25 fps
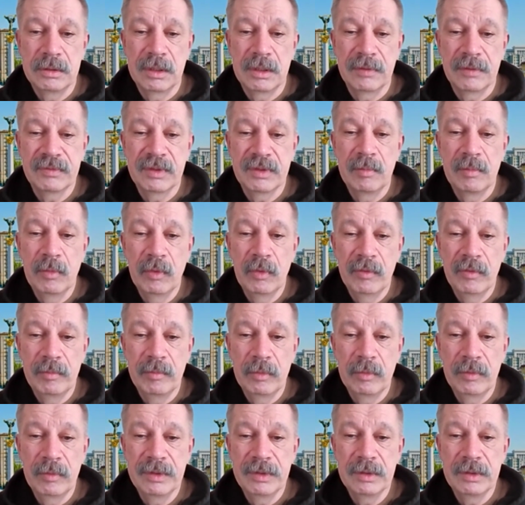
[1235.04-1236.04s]
after
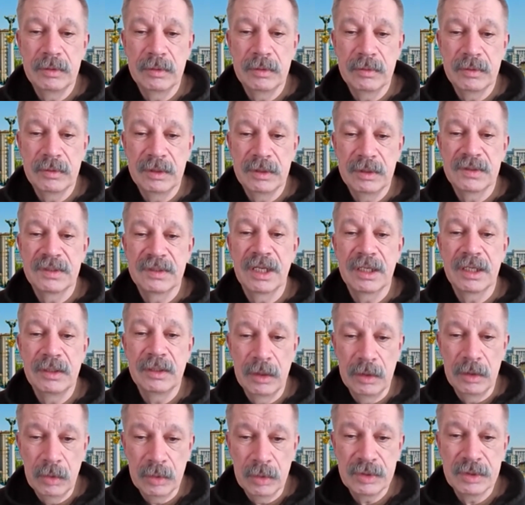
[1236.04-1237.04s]
moving to this
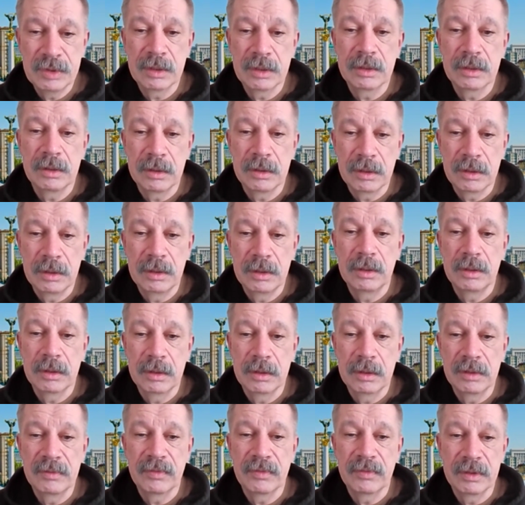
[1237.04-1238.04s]
technological
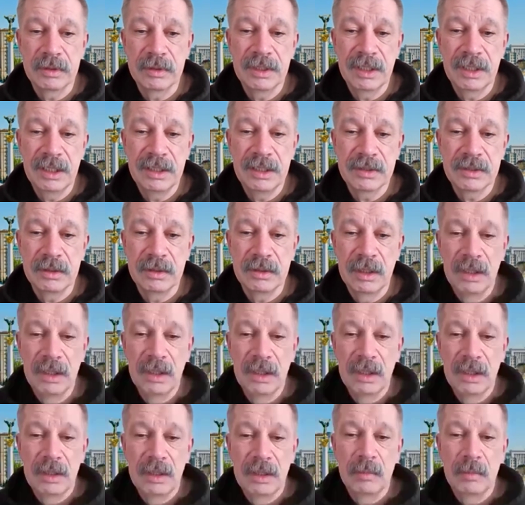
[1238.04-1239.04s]
confrontation,
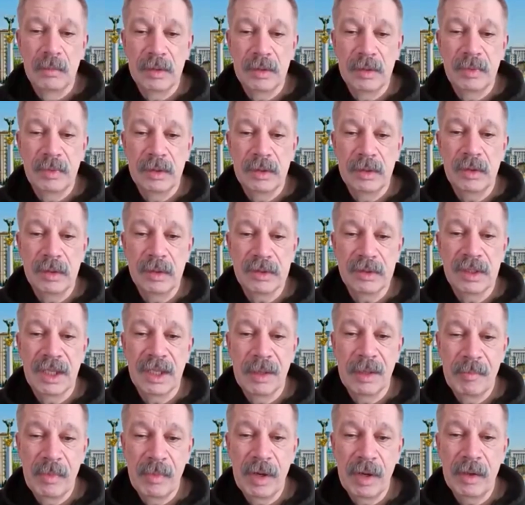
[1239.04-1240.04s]
will be not
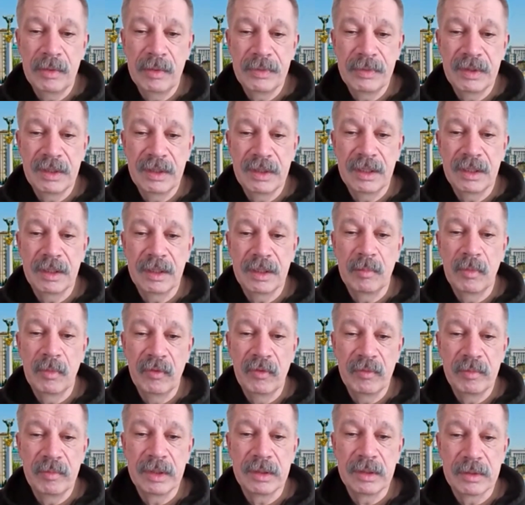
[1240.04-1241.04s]
about the
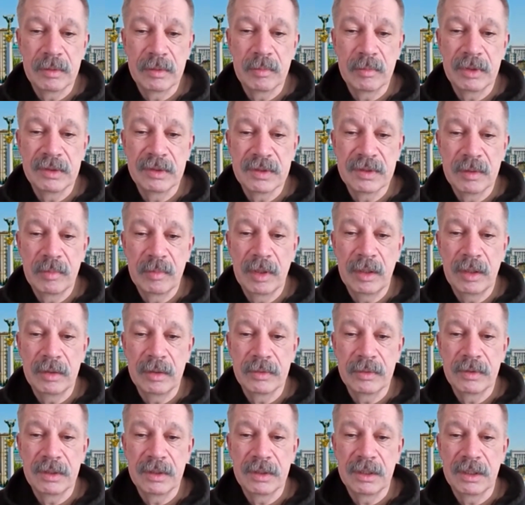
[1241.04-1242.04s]
movement. It's
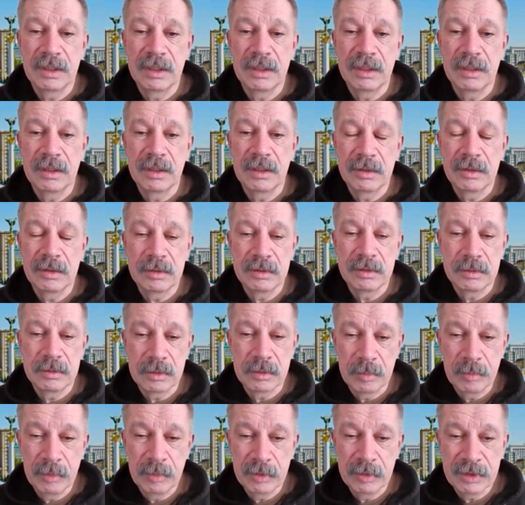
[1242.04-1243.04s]
about the
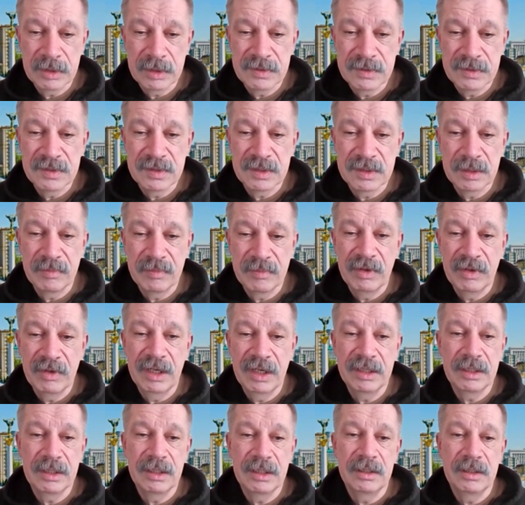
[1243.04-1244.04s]
robotic system
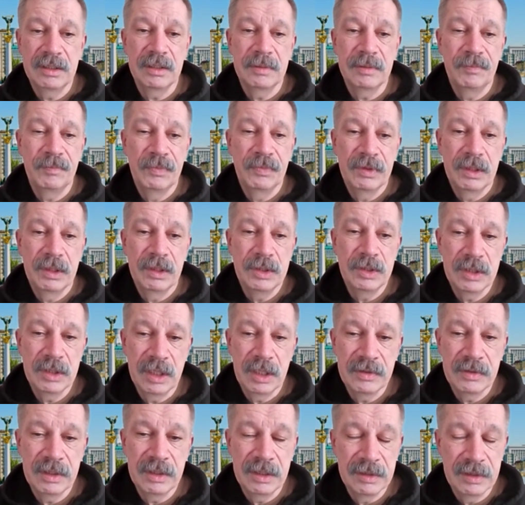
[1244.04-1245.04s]
fighting each
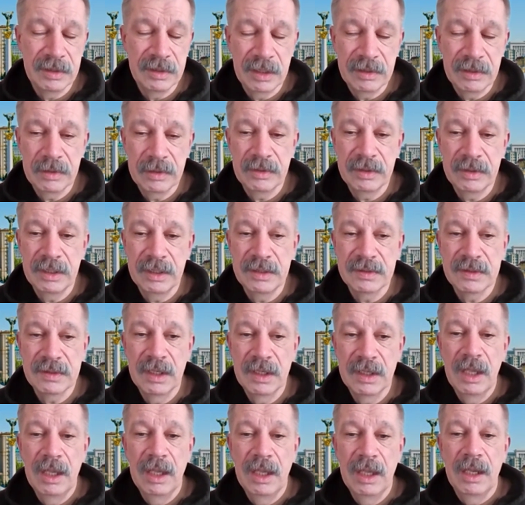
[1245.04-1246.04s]
other and other things.
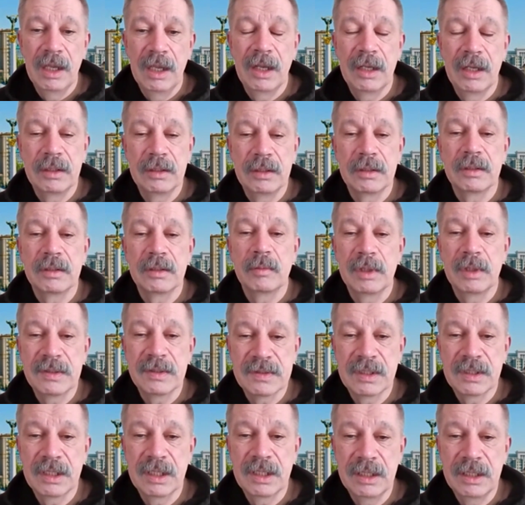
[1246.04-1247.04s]
And
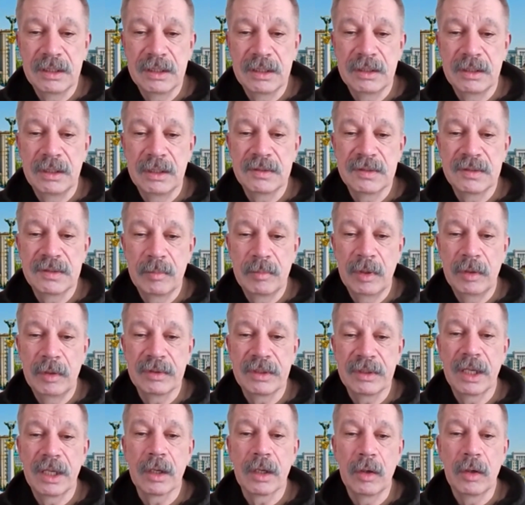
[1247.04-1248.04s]
once again, it's
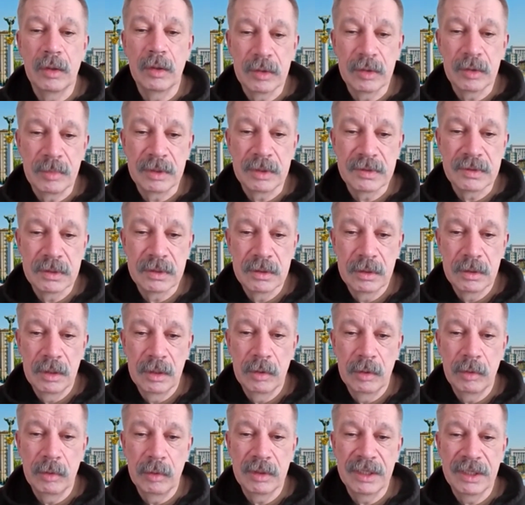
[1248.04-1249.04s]
about economies
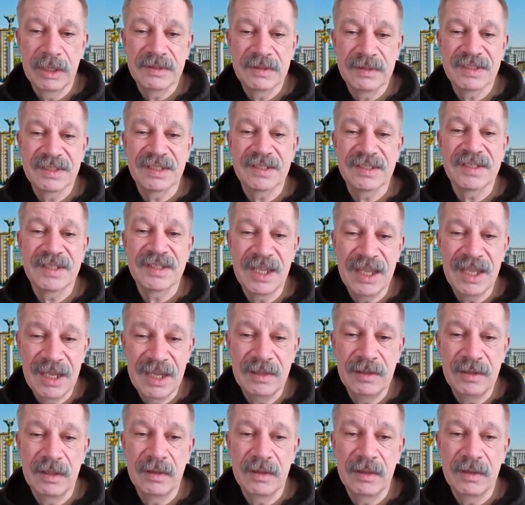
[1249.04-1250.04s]
who can
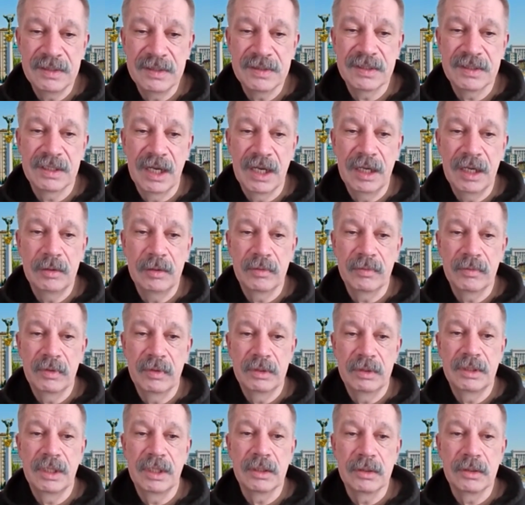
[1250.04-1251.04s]
sustain this kind of
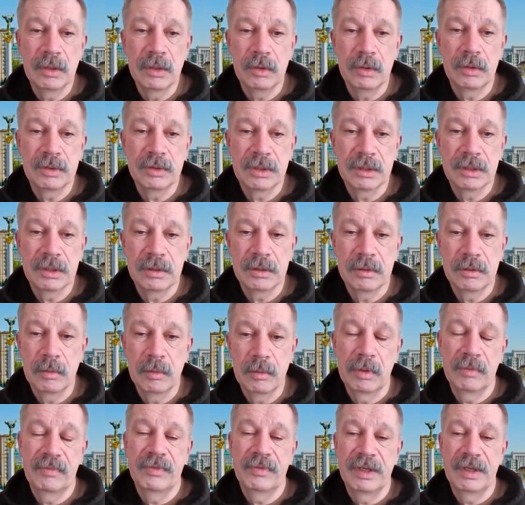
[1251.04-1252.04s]
technological
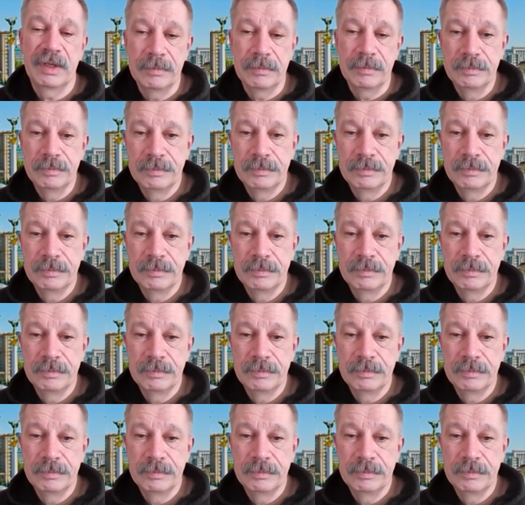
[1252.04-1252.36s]
warfare.